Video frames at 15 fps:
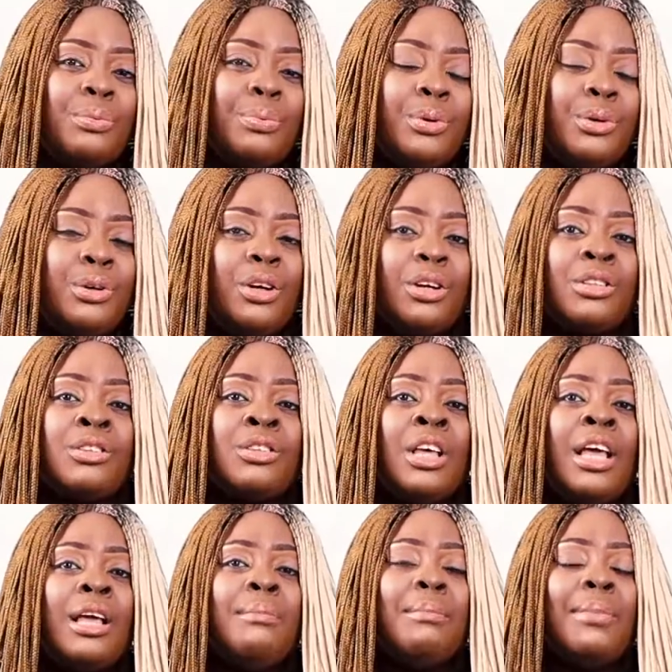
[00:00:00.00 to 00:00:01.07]
your product,
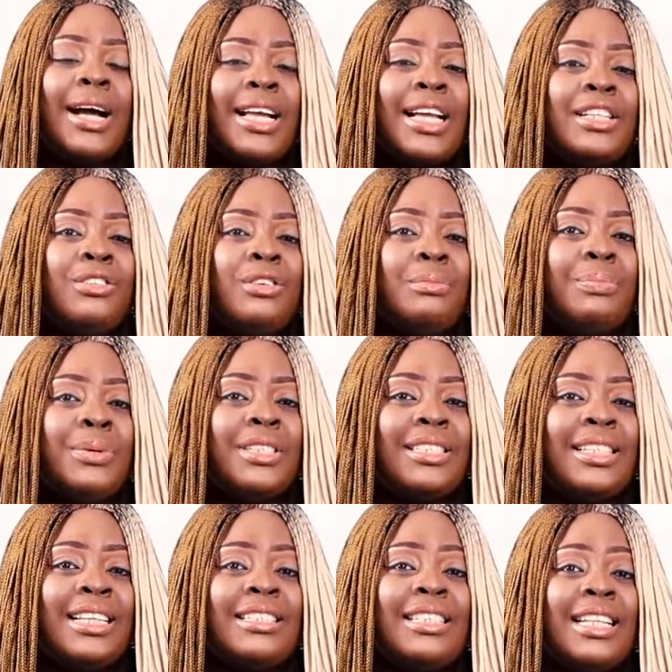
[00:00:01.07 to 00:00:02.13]
market your
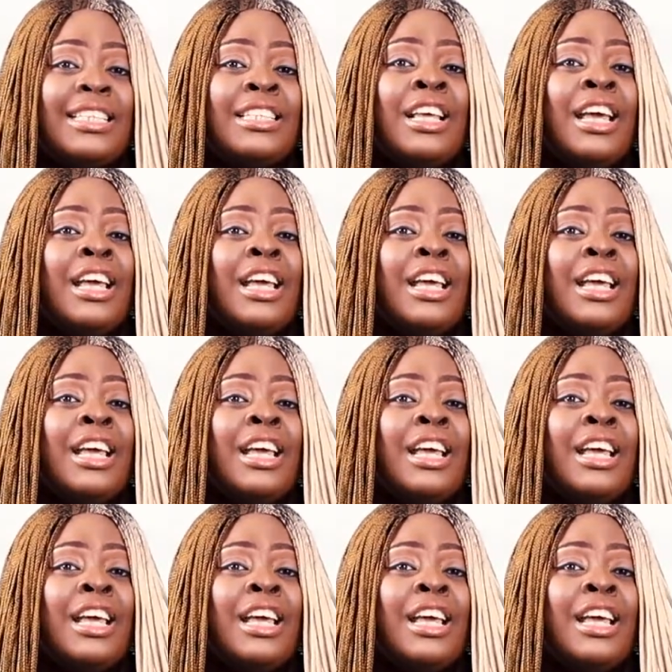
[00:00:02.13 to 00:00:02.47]
business that